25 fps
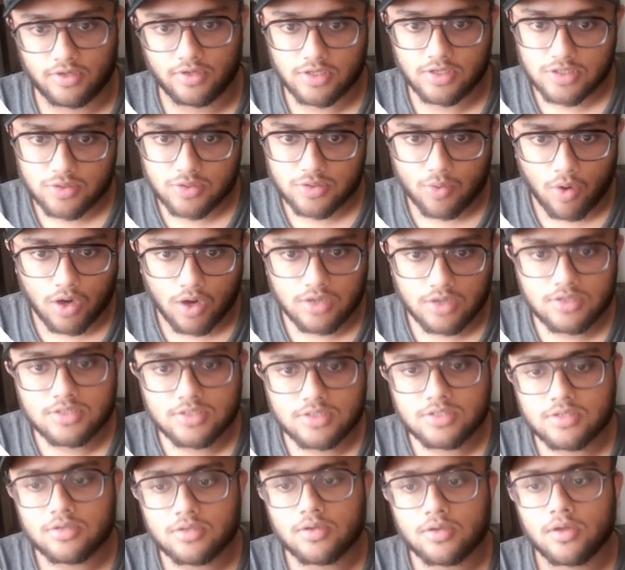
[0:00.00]
squats.
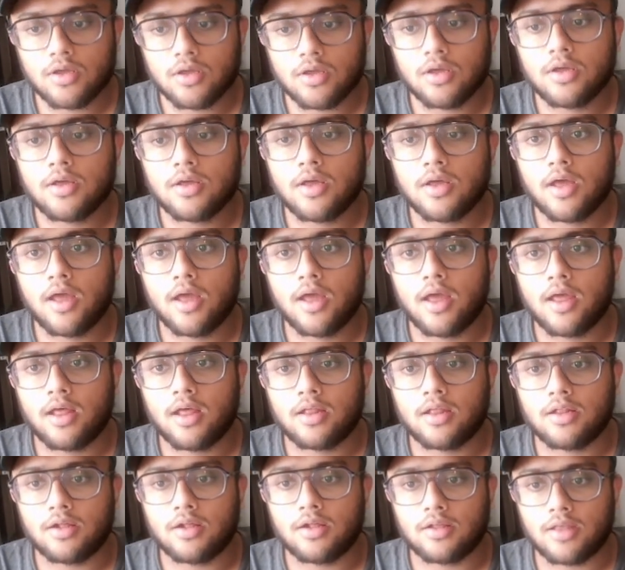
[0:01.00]

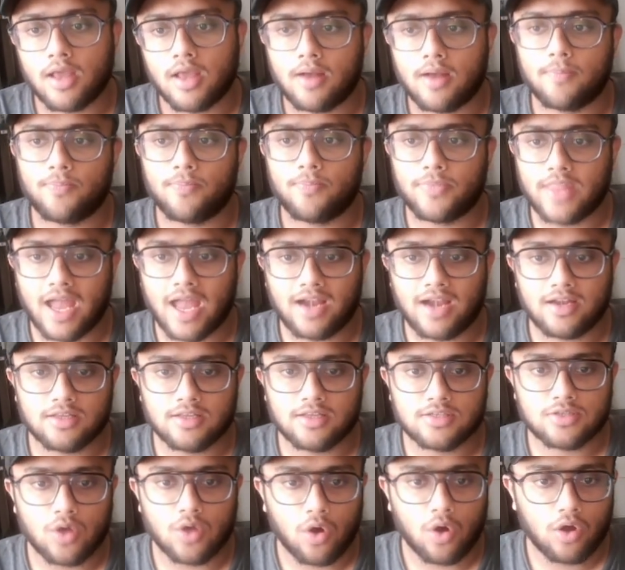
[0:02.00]
Yeah, that is
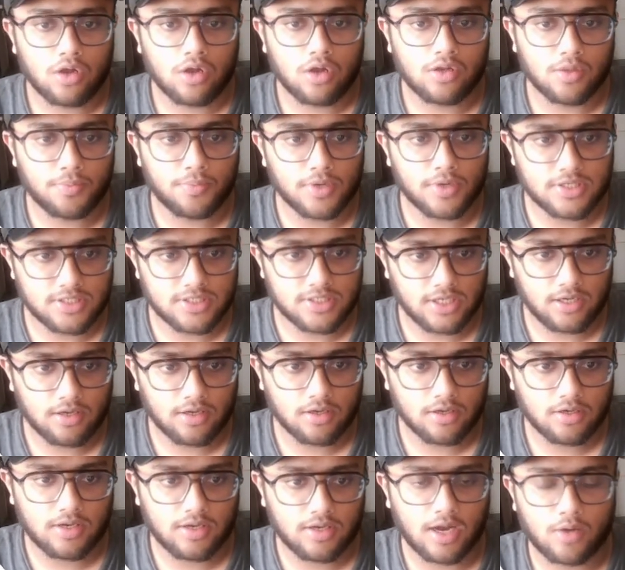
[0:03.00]
all the procedure
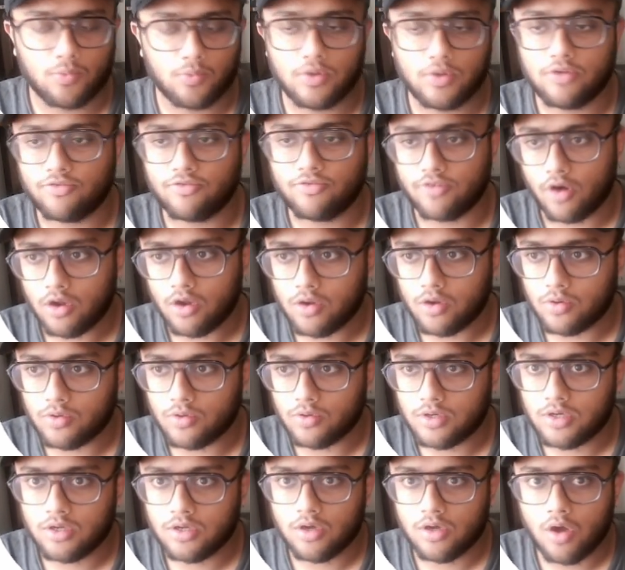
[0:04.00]
that we followed
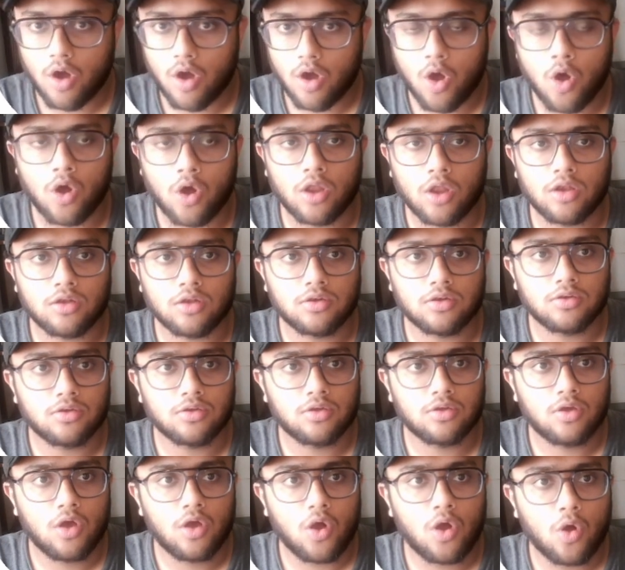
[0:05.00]
on
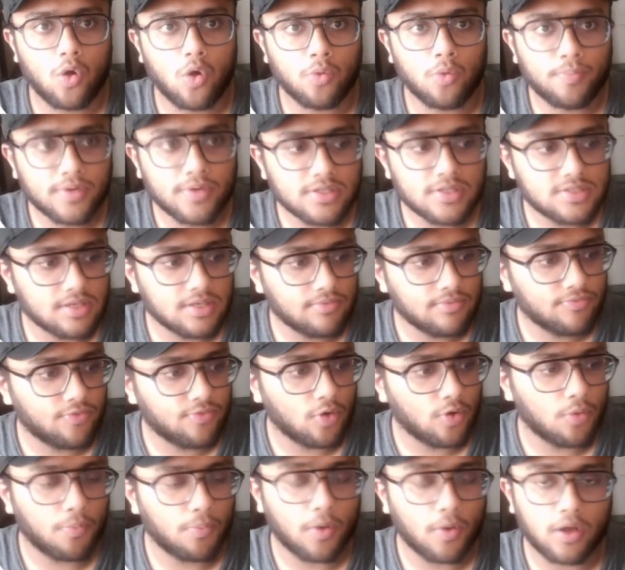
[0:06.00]
OpenSim
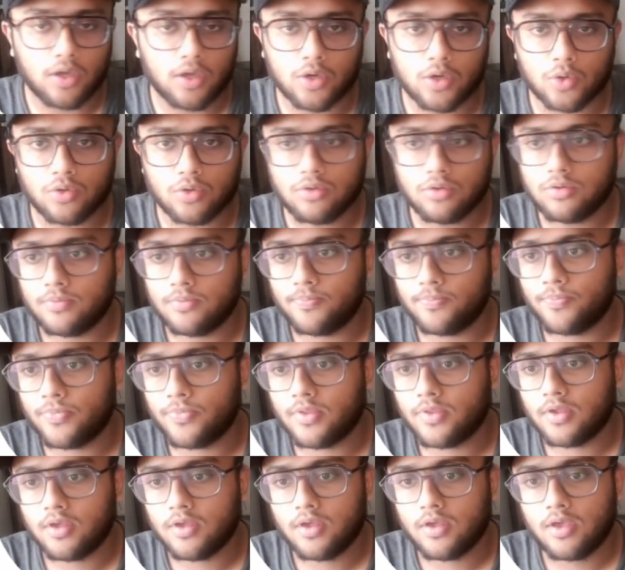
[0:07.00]
4.0
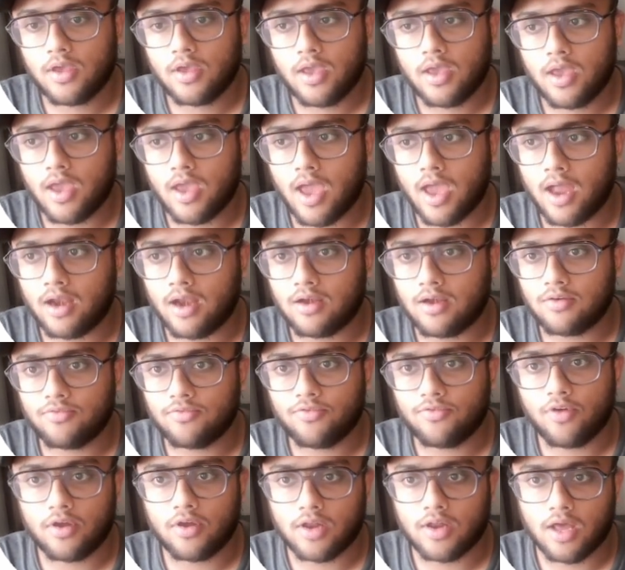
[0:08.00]
and for
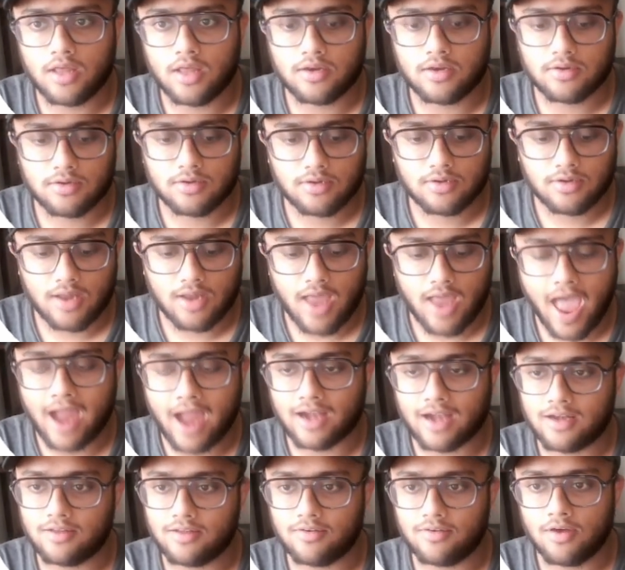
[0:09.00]
our
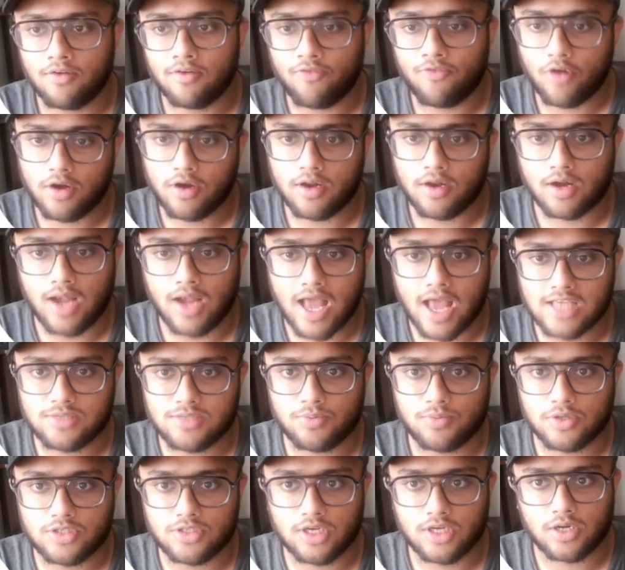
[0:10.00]
for the class
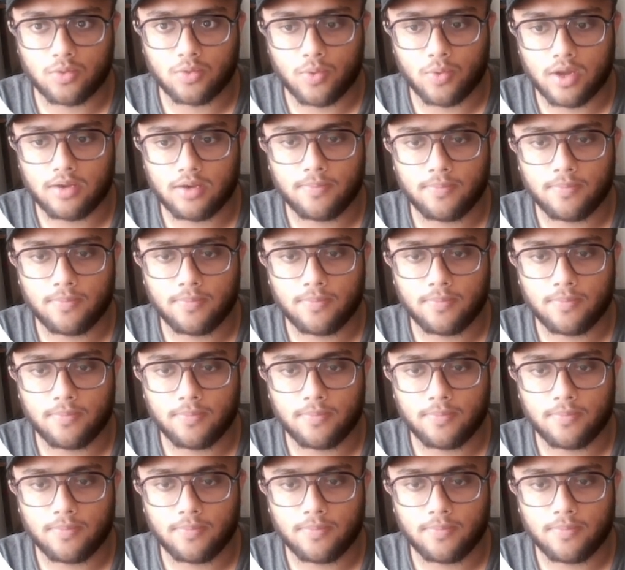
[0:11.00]
project 1.